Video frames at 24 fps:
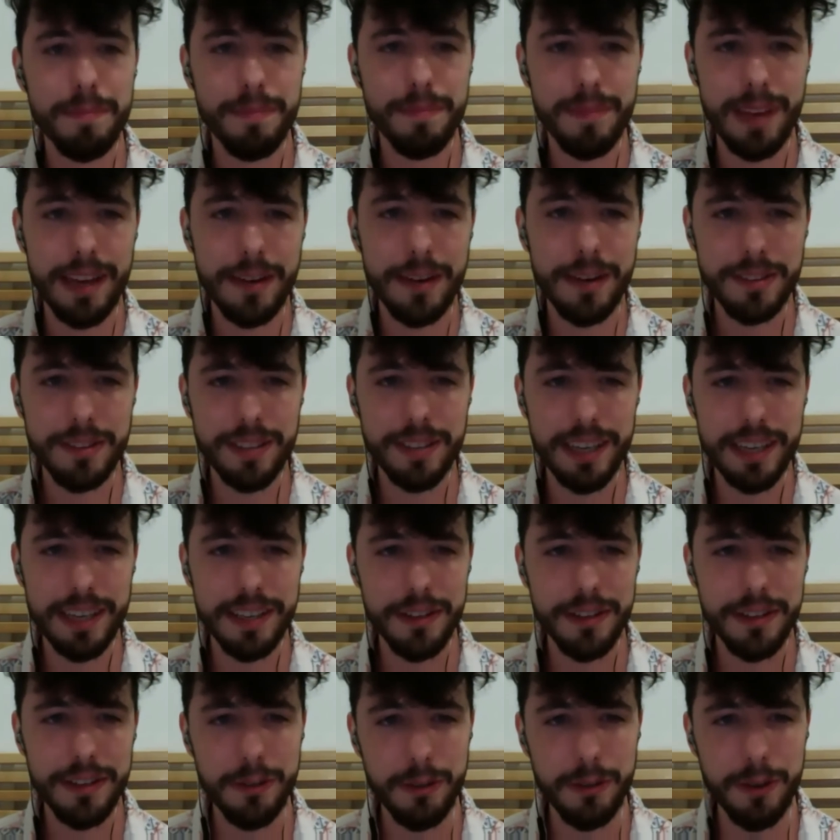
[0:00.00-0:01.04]
it was like
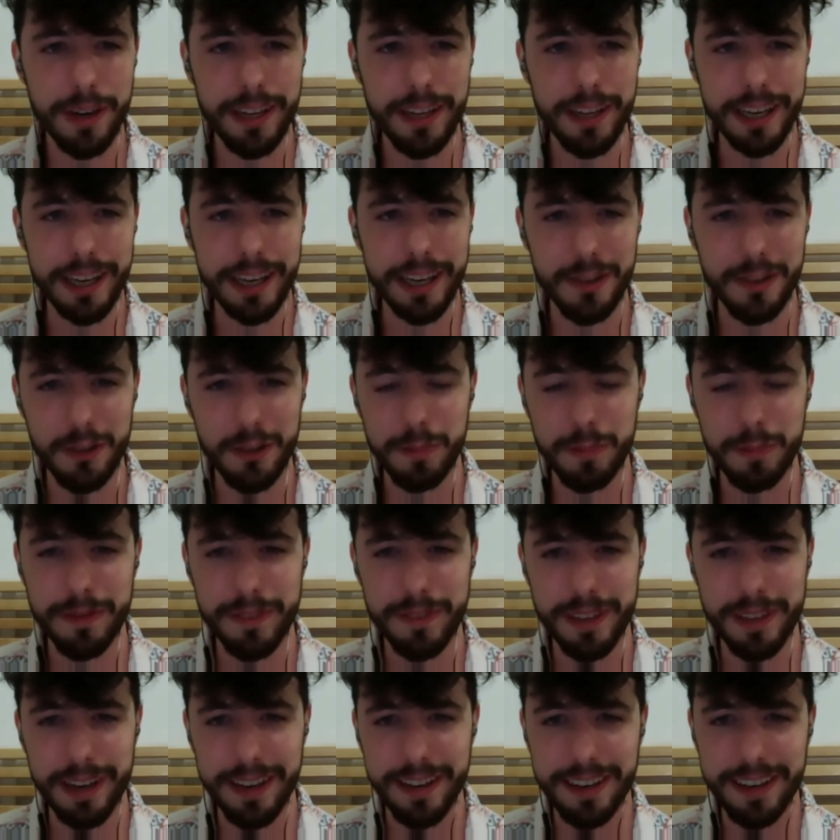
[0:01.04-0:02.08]
you and a group of the
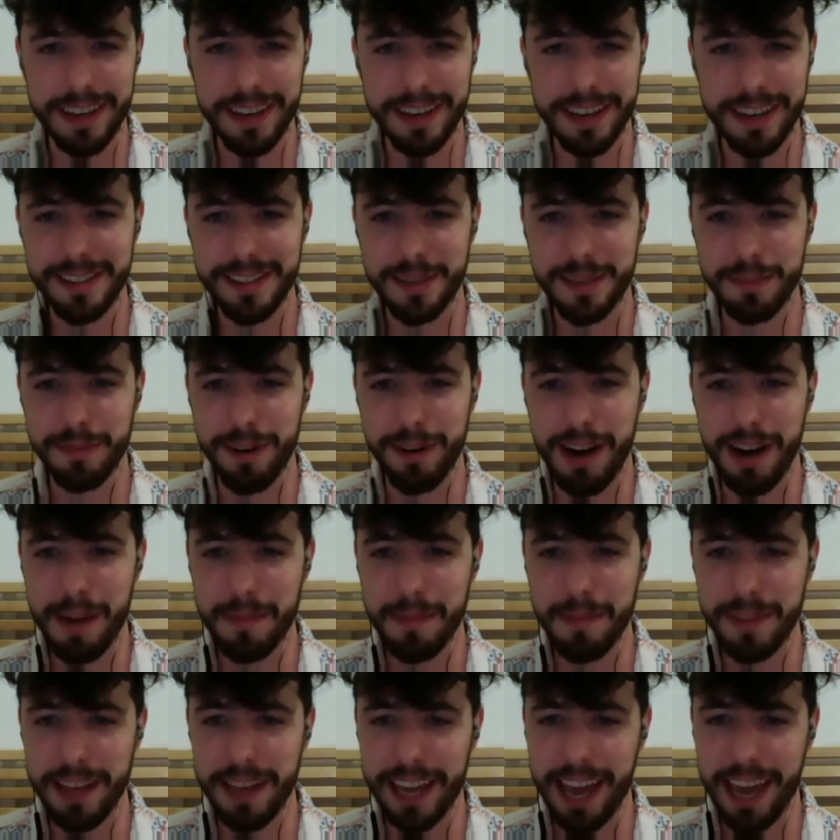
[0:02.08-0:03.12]
other kids at prom
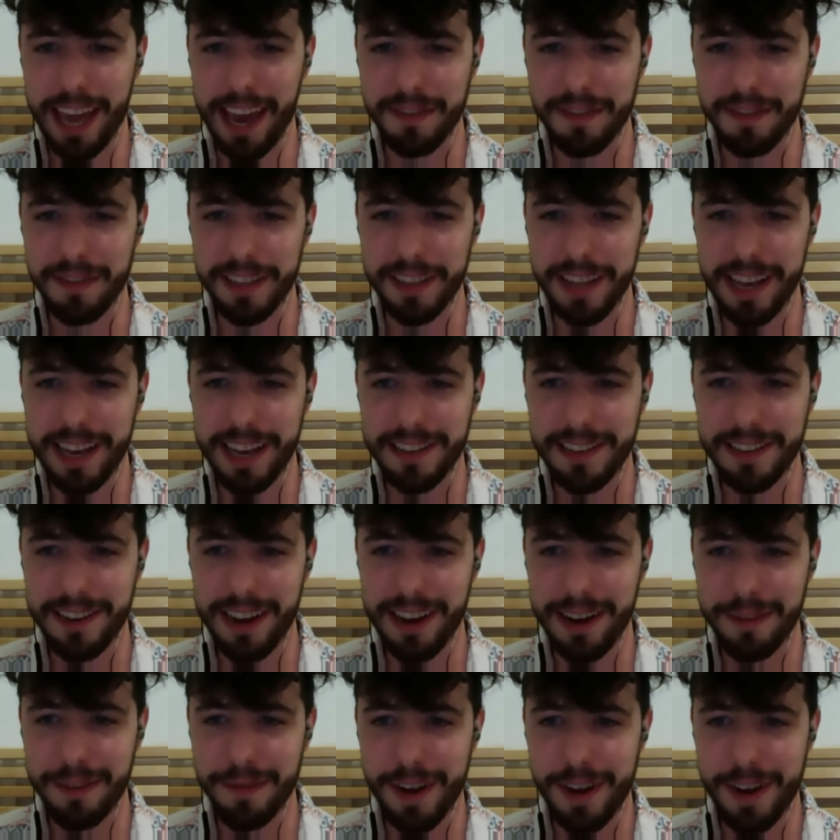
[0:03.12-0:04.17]
have to try to
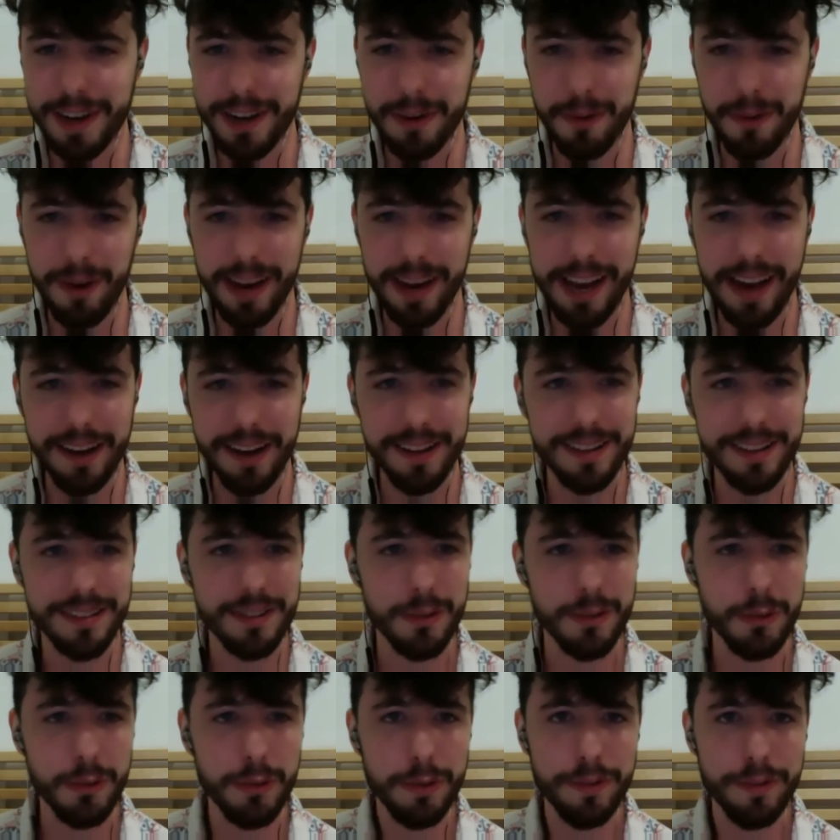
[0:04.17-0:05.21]
fight your way out of the
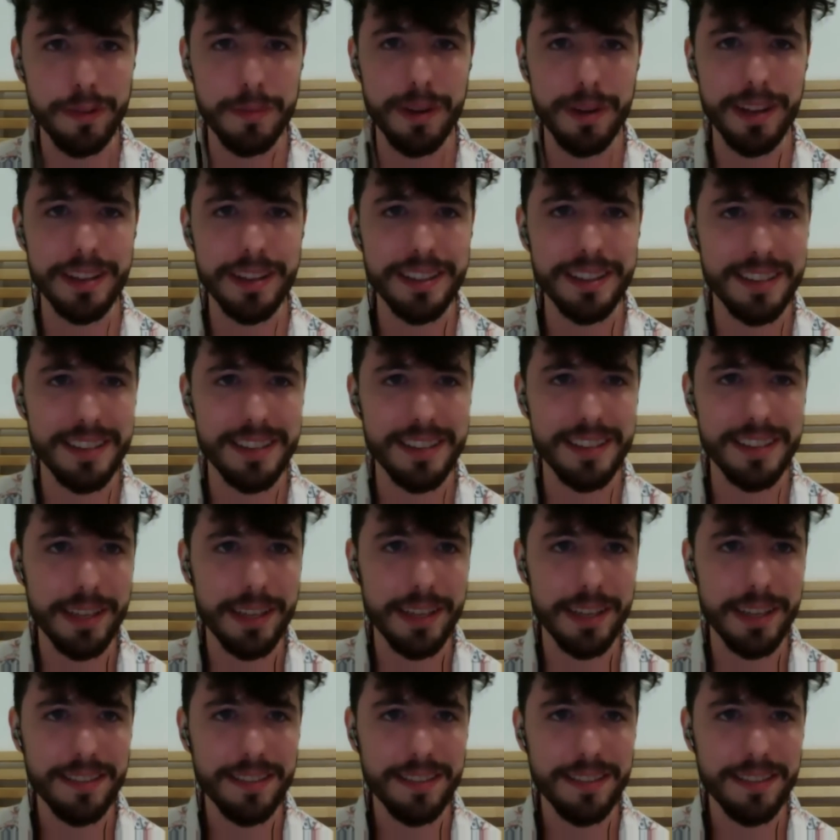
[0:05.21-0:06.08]
school from all these demons.